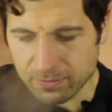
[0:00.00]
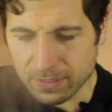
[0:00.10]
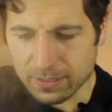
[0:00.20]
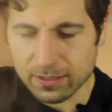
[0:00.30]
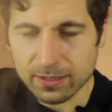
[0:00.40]
I
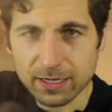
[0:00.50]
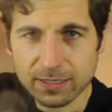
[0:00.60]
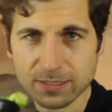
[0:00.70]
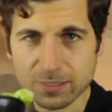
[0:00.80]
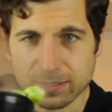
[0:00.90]
mean,
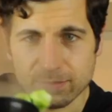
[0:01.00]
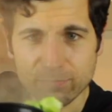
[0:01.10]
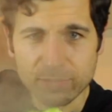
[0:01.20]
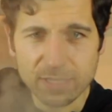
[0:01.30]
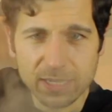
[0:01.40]
that's just
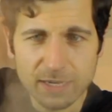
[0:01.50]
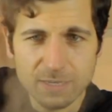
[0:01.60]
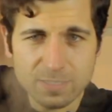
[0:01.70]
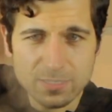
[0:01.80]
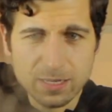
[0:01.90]

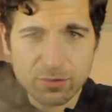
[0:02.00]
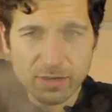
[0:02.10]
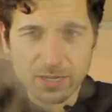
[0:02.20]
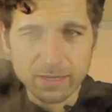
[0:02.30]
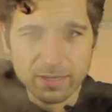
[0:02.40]
ridiculously
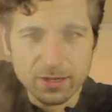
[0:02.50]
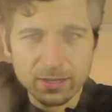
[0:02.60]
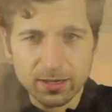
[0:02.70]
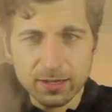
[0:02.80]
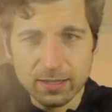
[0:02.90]
green.
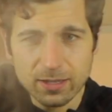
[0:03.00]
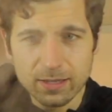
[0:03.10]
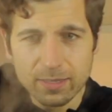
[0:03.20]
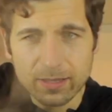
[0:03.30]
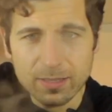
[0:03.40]

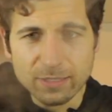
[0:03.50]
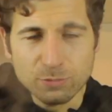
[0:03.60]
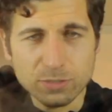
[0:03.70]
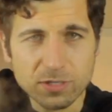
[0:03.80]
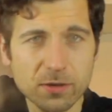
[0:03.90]
That's
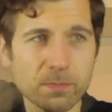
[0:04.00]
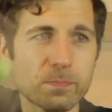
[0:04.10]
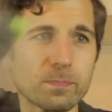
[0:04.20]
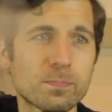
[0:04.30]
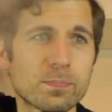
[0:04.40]
what's up.
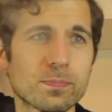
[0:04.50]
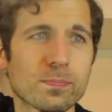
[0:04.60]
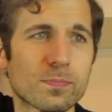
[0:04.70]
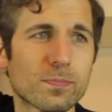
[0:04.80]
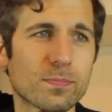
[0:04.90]

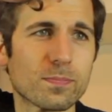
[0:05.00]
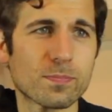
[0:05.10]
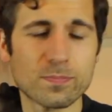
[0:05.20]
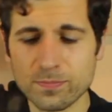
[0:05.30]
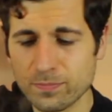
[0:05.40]

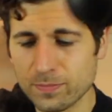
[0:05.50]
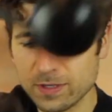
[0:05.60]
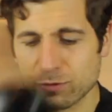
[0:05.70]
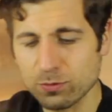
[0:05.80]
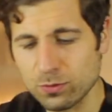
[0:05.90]

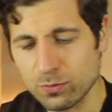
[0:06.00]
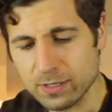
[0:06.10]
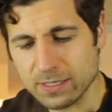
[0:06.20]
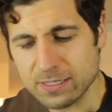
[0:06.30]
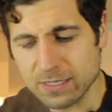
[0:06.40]
That's what you
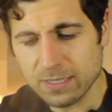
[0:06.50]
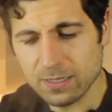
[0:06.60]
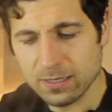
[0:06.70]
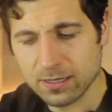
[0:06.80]
want to see.